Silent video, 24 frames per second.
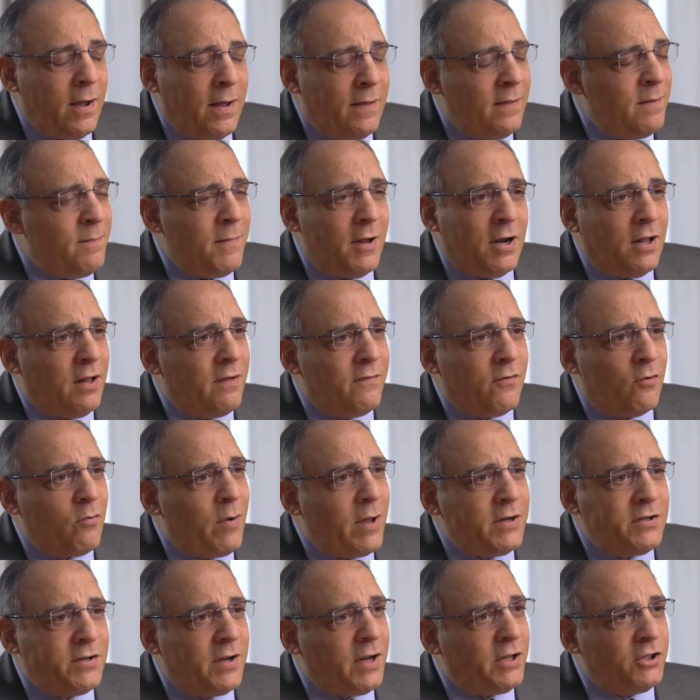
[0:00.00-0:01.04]
in the middle of a
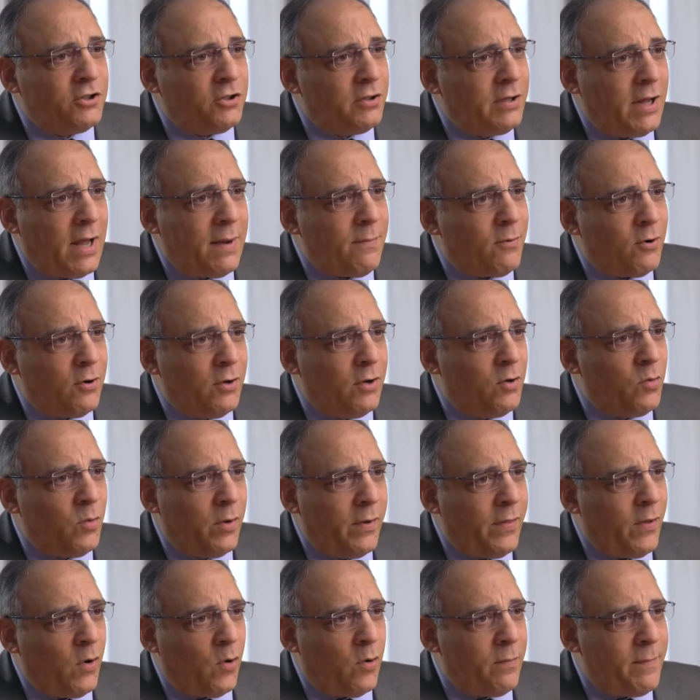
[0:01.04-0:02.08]
residential neighborhood
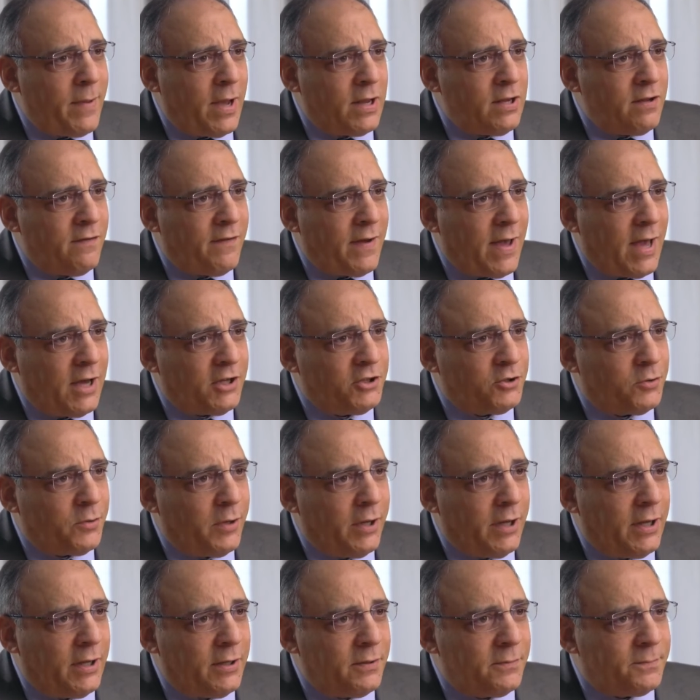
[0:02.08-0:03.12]
where they were
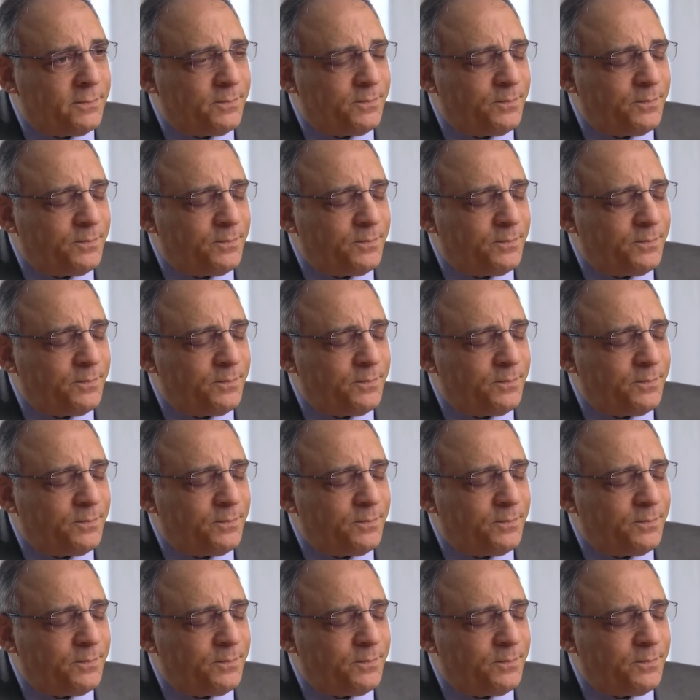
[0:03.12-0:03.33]
manufacturing it.